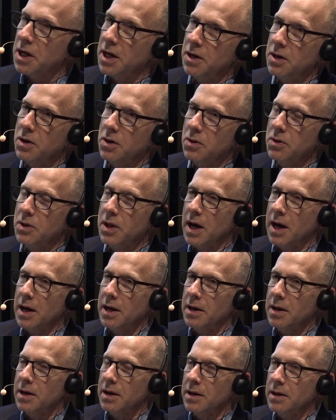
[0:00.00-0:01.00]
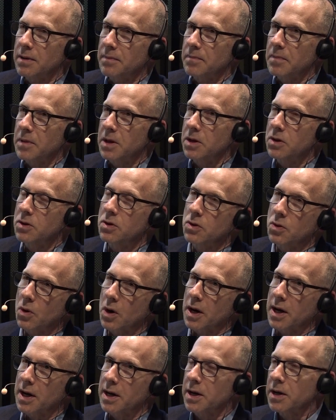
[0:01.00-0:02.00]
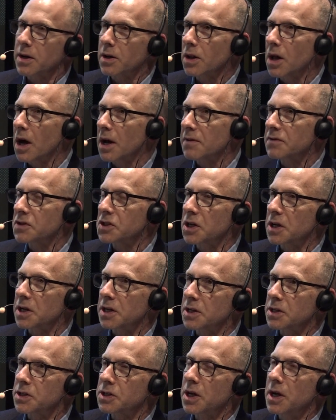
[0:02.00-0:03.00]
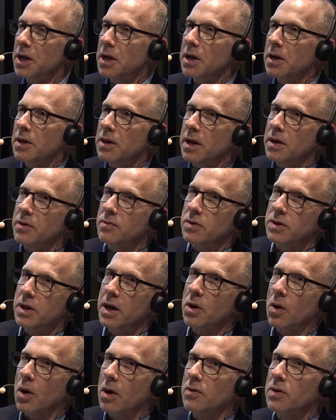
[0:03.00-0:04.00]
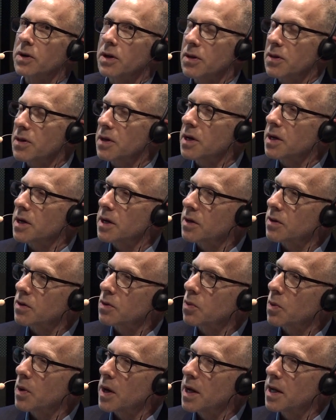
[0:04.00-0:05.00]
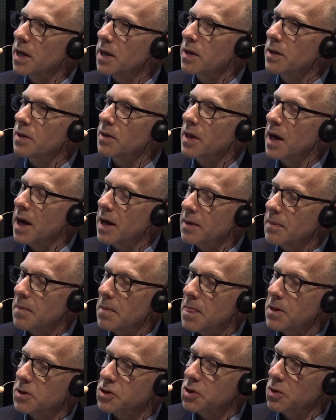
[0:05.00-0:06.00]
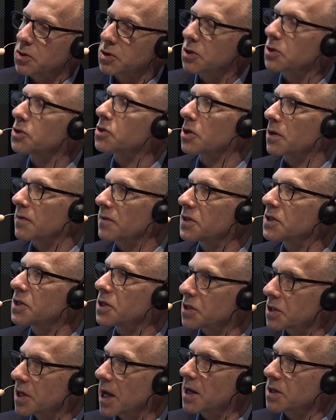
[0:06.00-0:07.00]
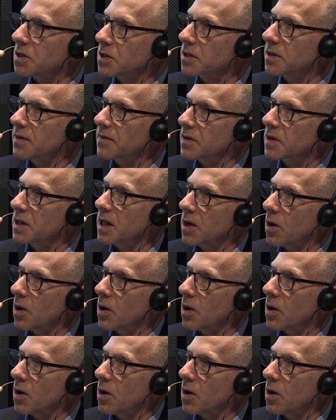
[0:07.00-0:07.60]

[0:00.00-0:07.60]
I know that in New York and in a lot of cities, they are rethinking the way that social services get delivered.